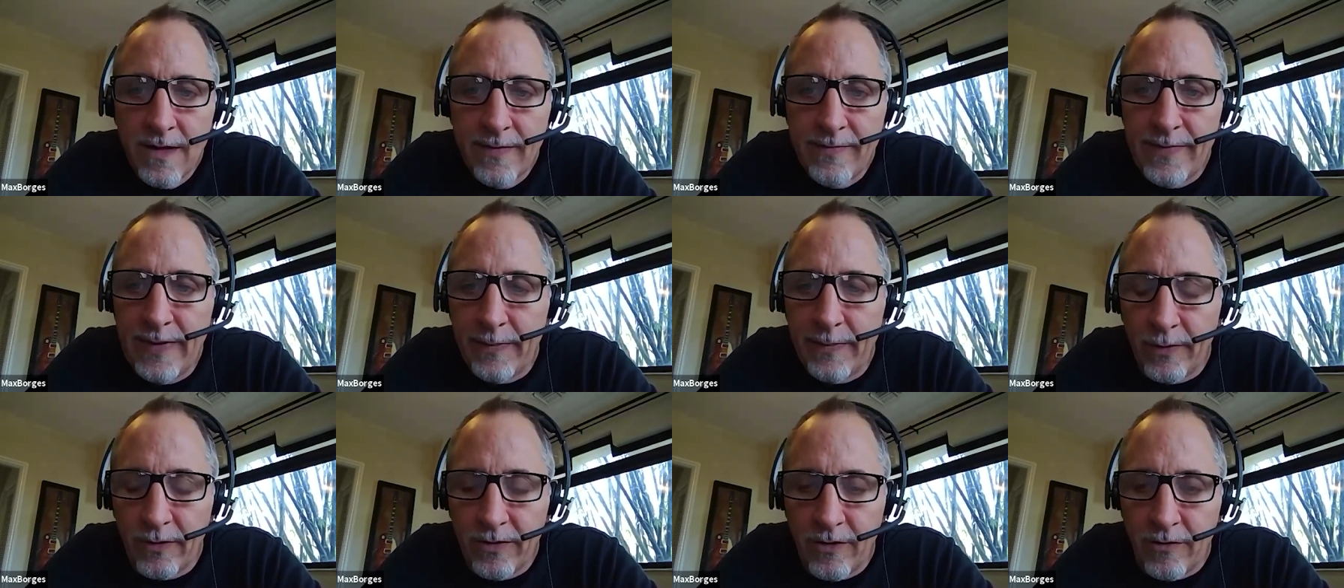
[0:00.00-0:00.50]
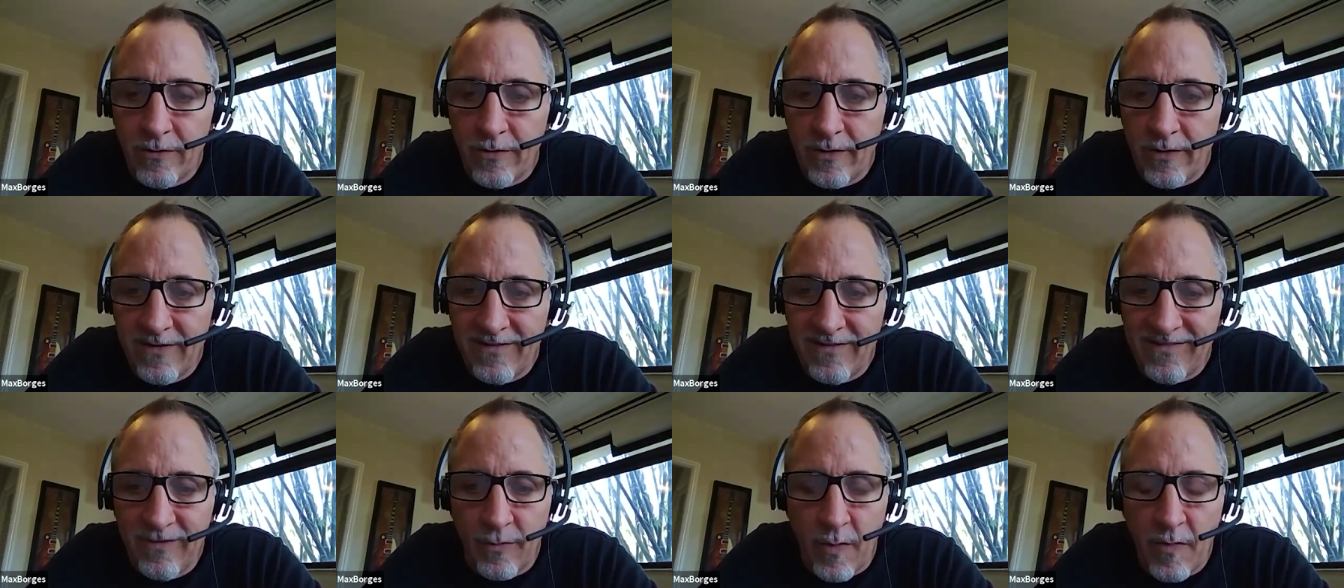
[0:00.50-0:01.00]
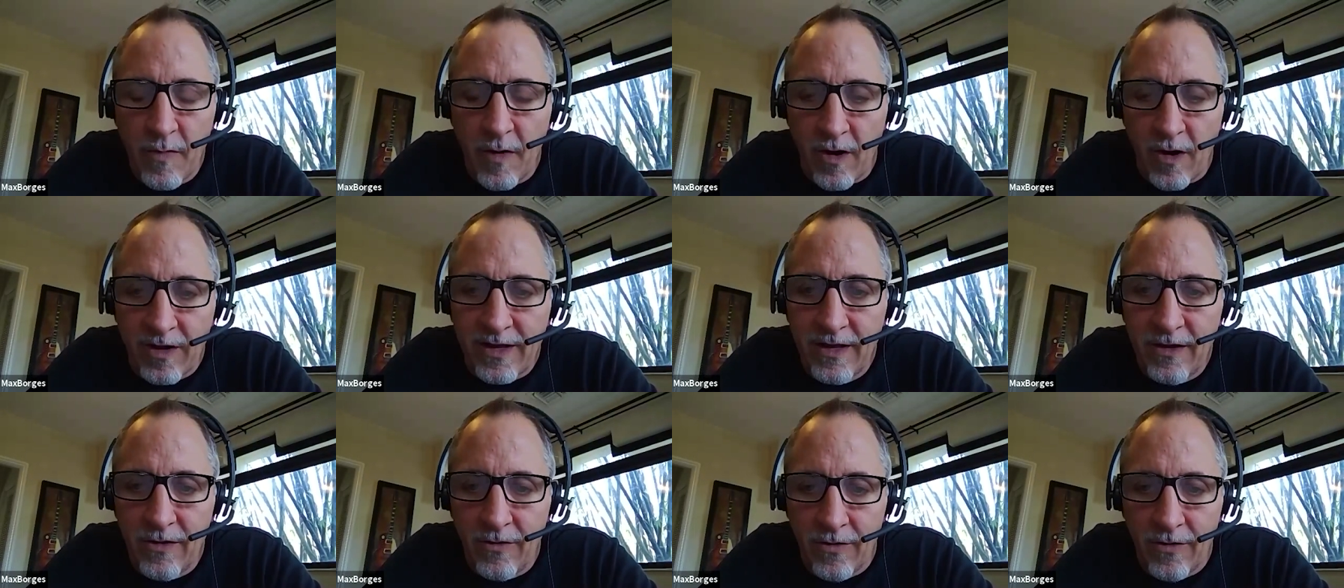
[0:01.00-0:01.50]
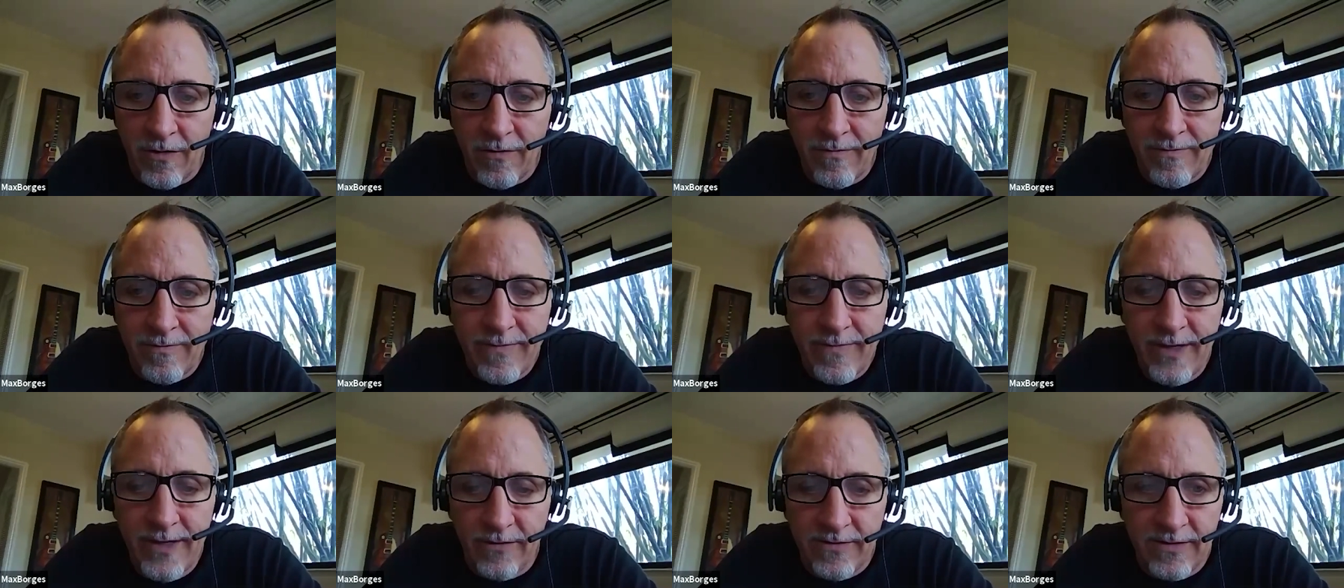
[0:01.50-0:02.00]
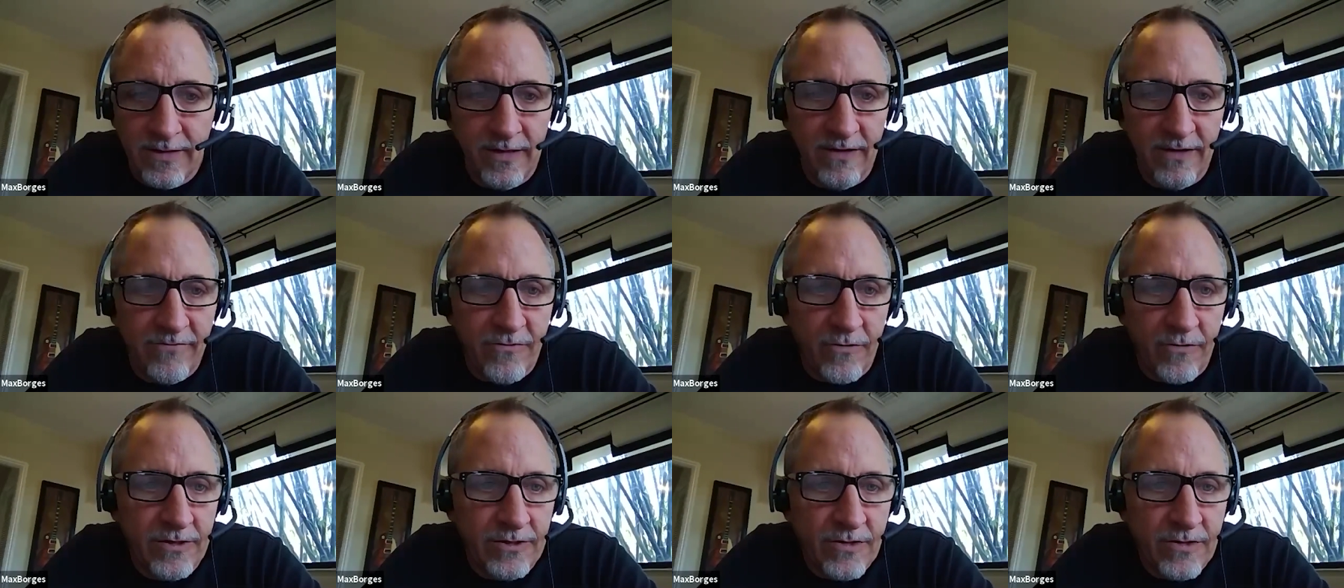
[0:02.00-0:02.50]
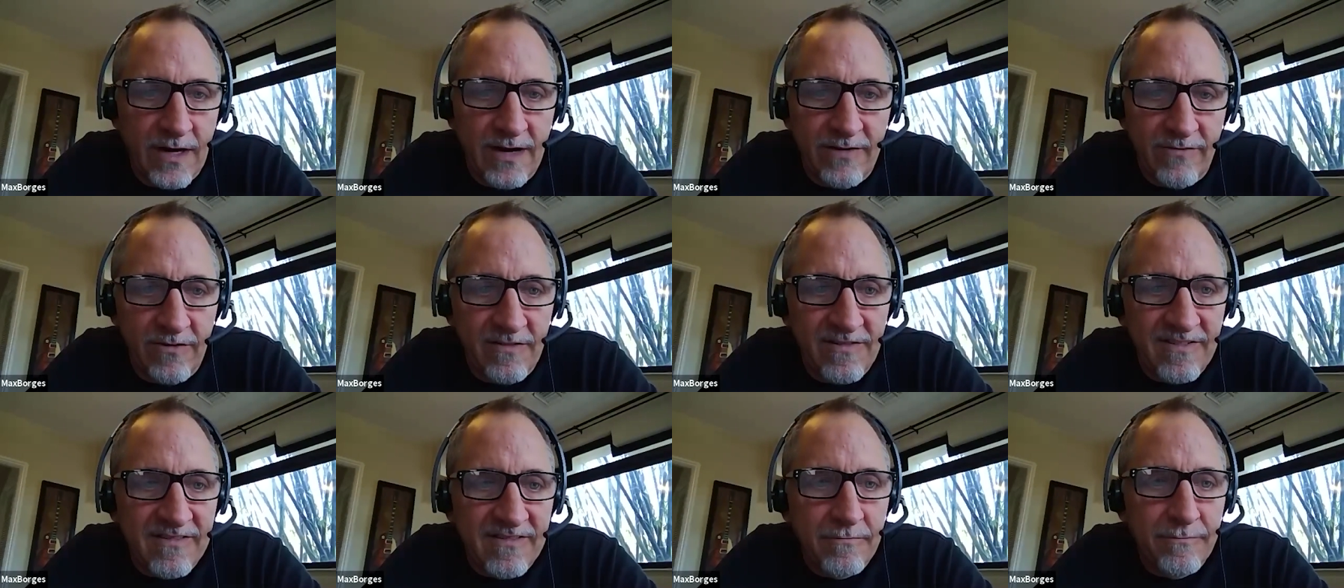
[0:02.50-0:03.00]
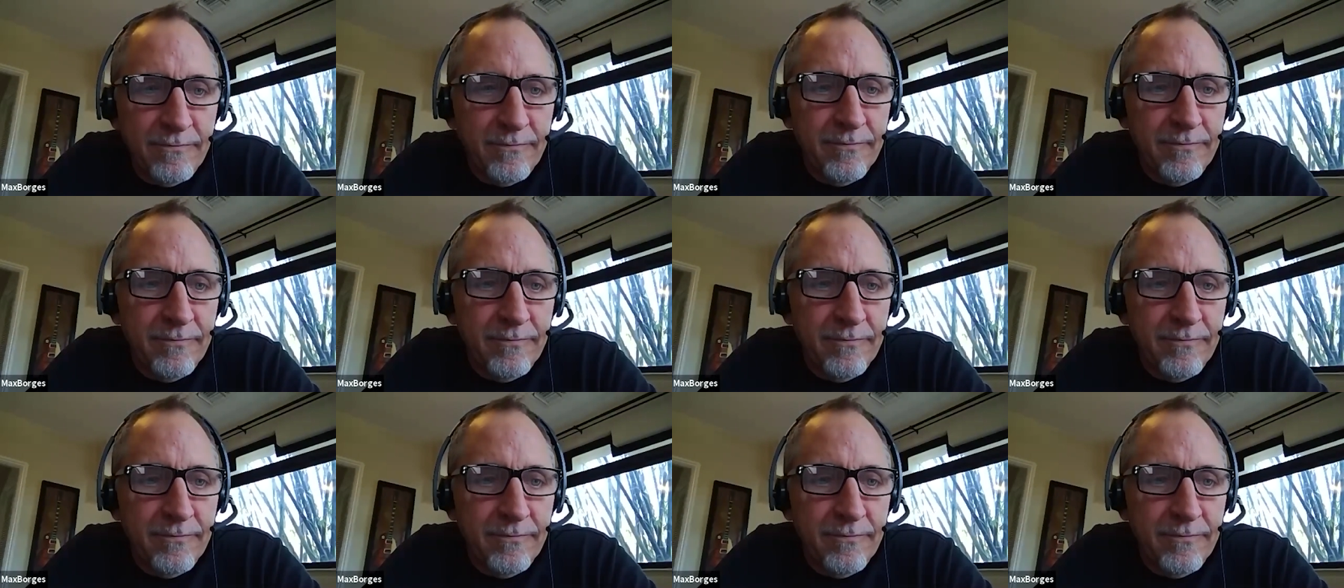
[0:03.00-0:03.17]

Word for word: people going to the supermarket or you know delivery drivers.